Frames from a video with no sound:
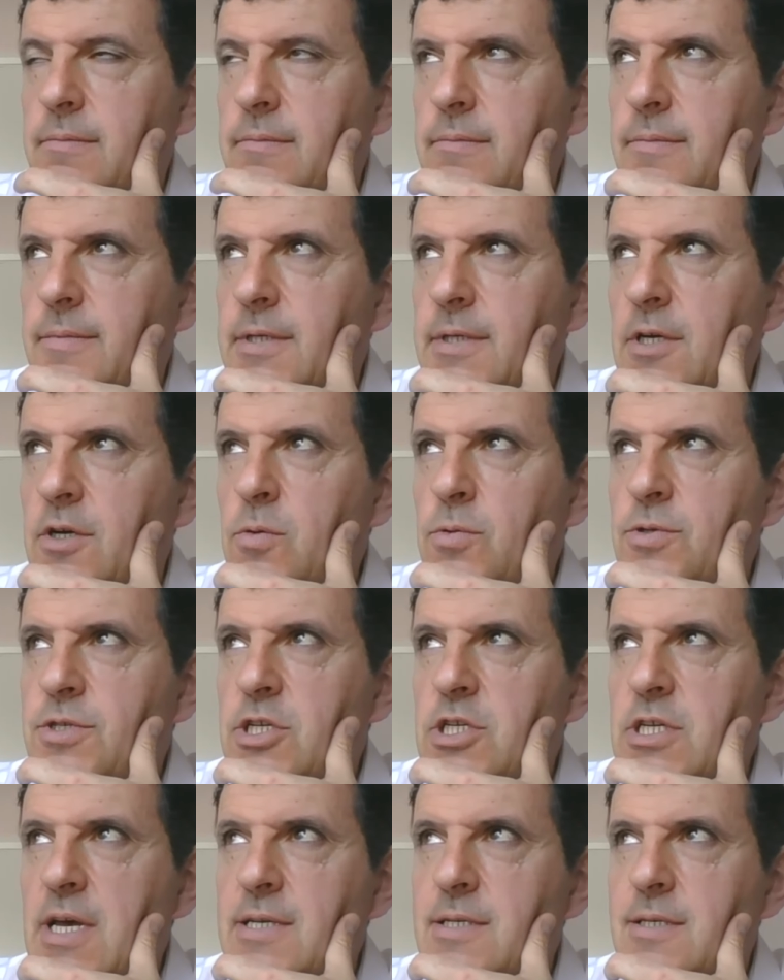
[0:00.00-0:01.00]
theory would
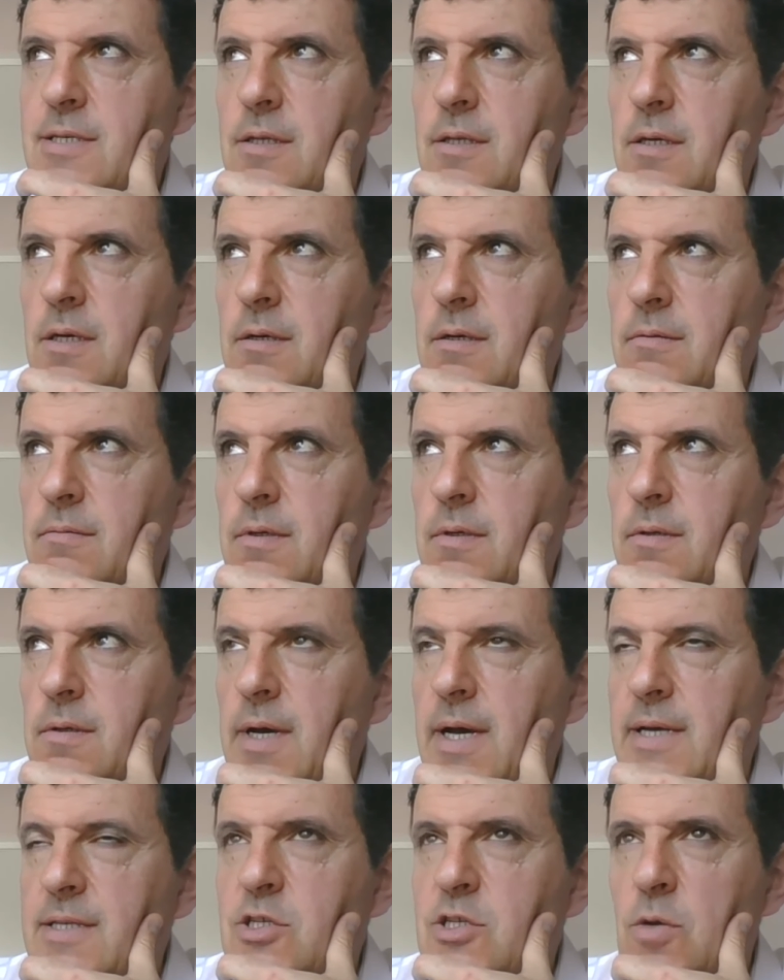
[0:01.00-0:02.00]
suggest that there,
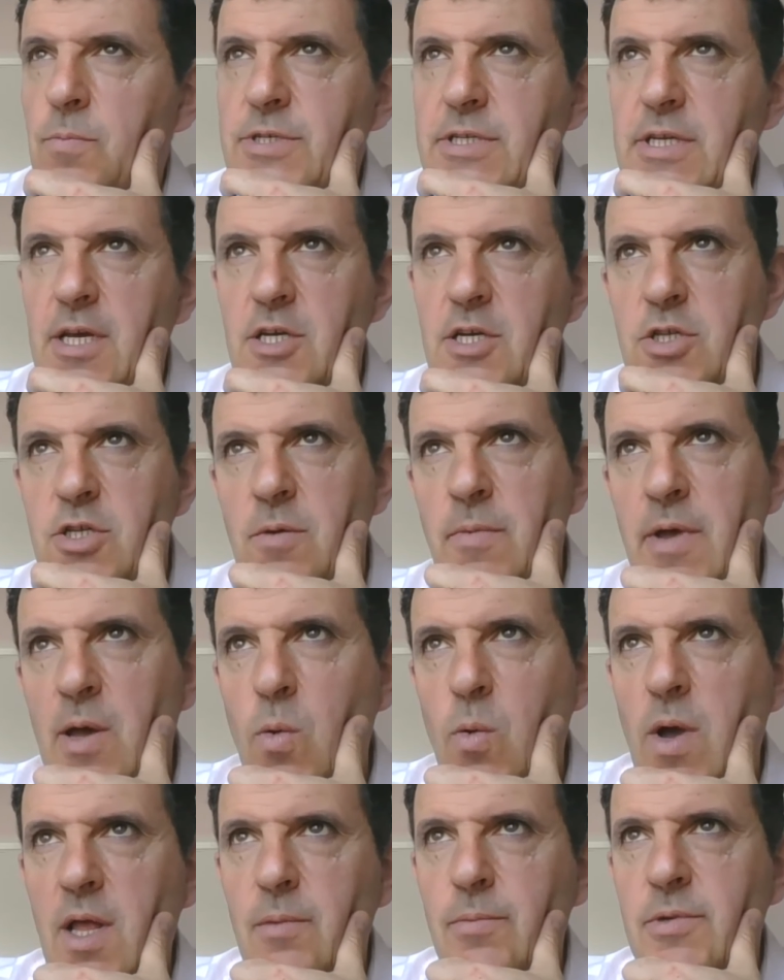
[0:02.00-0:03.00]
at some stage, there may
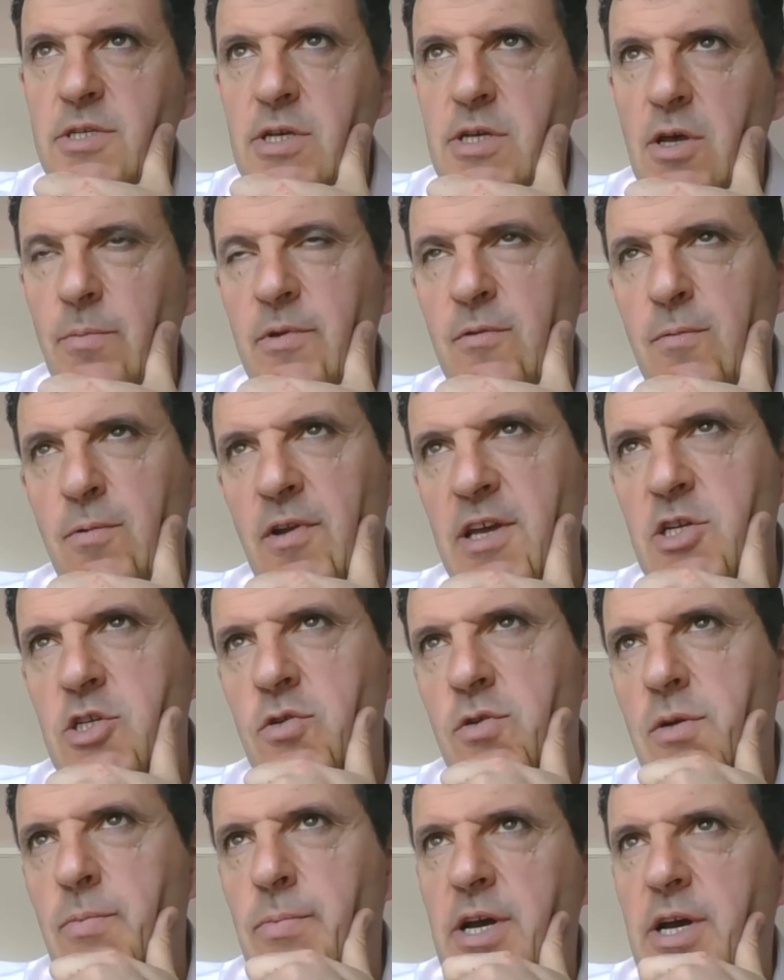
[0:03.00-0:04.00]
well be some
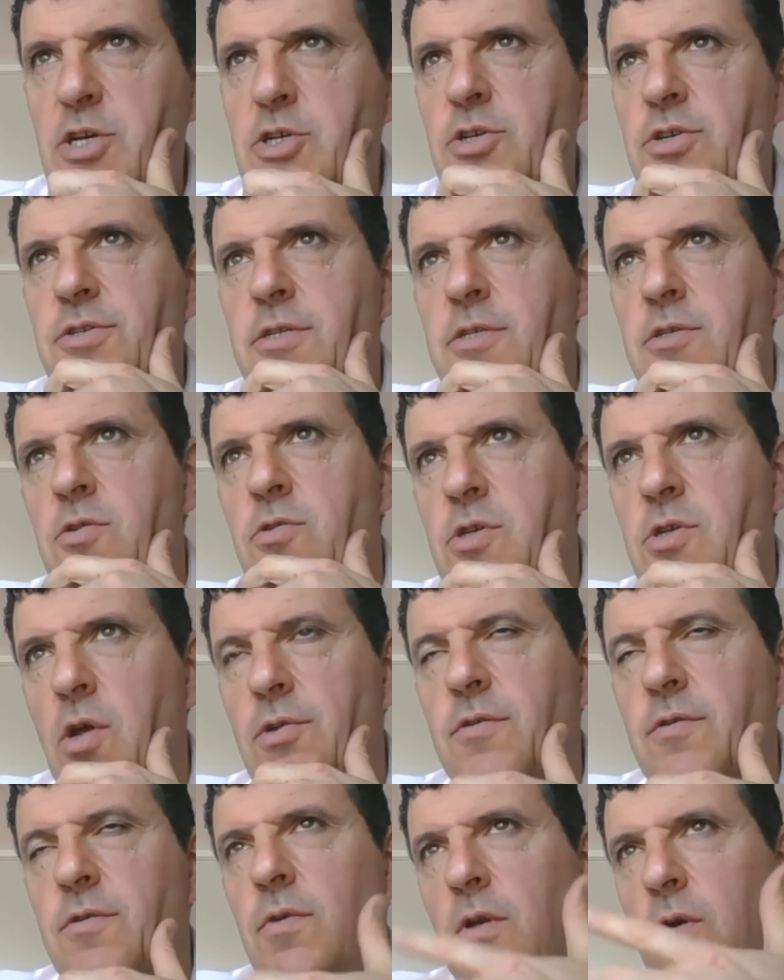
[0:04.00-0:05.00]
inflationary pressures as a
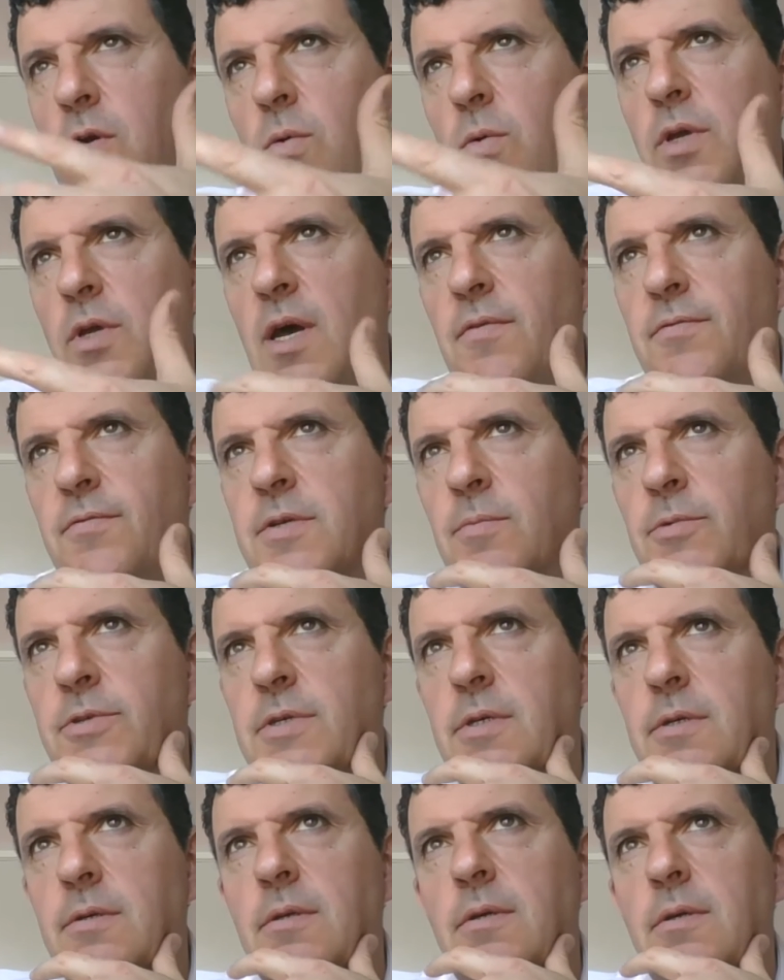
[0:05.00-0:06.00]
result of, when you have some of
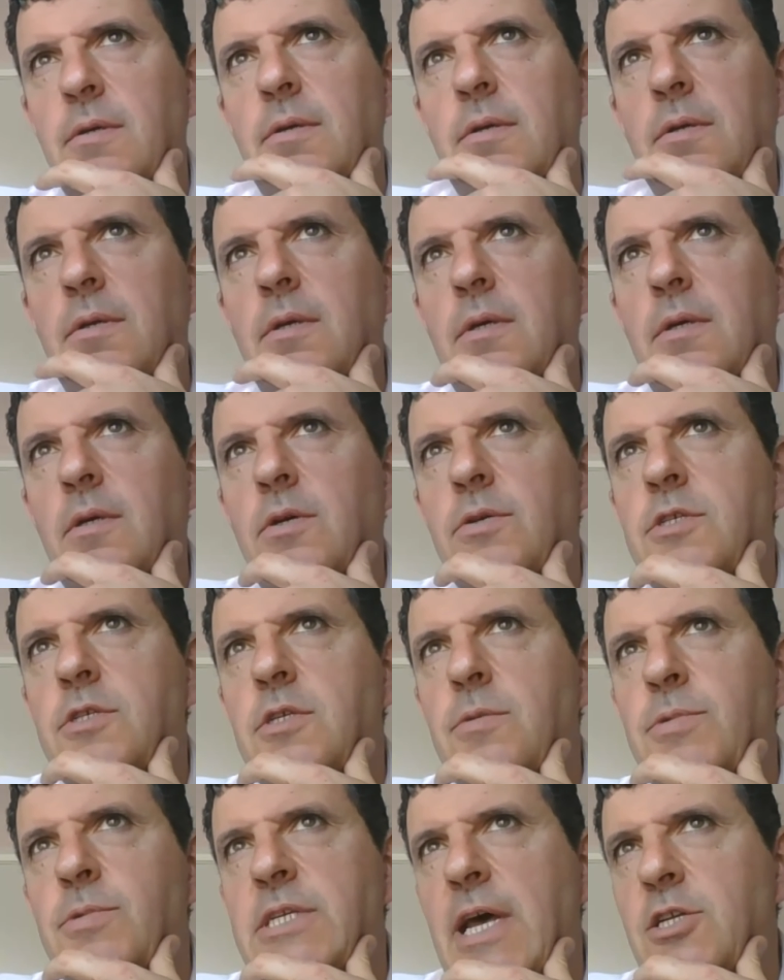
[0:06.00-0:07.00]
the
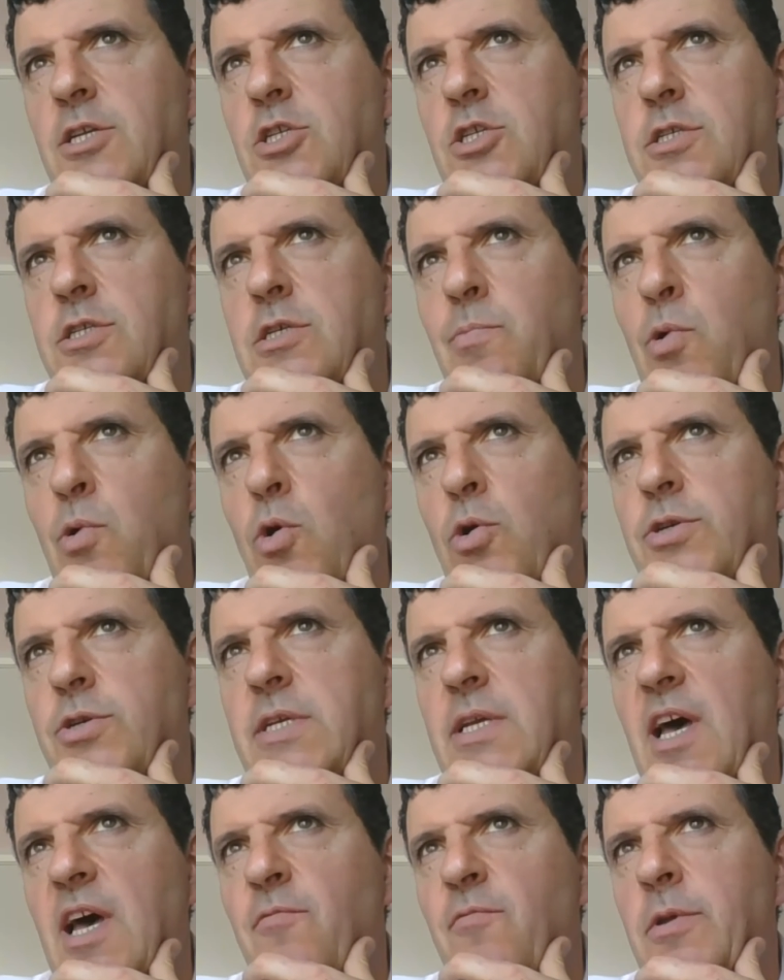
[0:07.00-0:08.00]
substantial supports
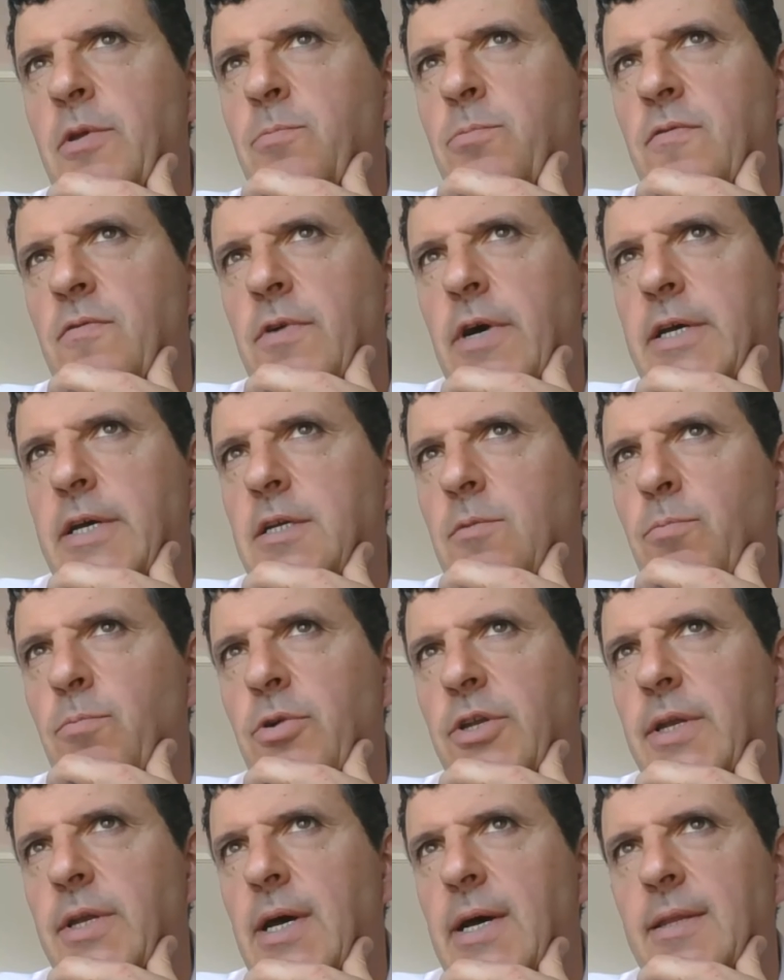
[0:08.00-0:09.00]
that have been provided.
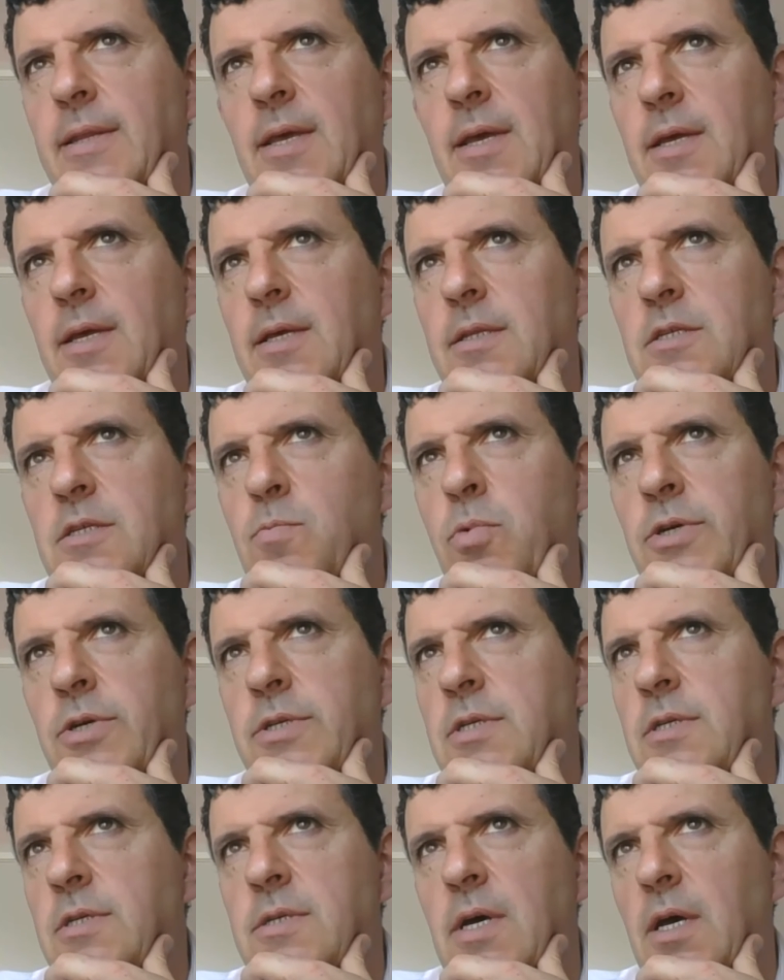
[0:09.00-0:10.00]
But I think at this
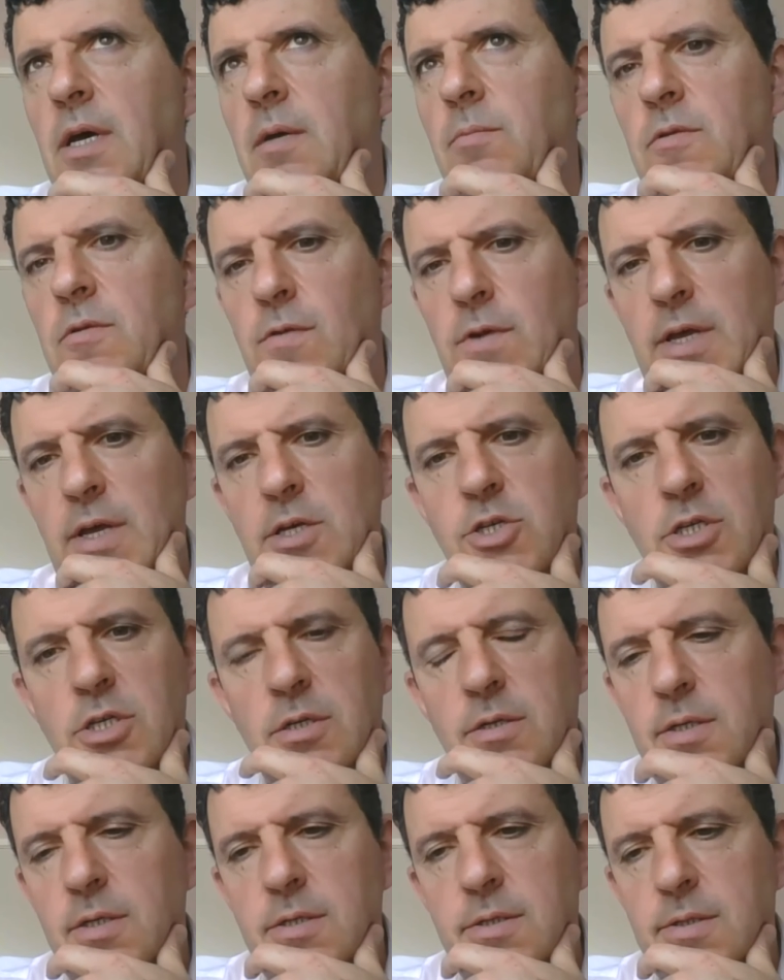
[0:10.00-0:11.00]
point in time,
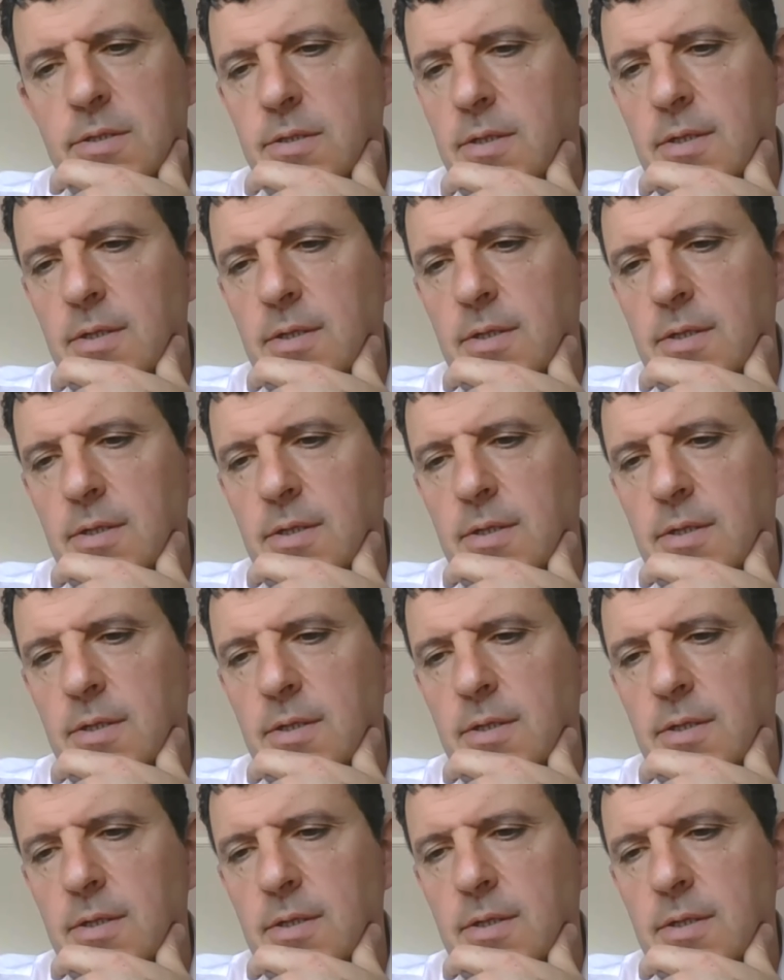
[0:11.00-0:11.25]
inflation is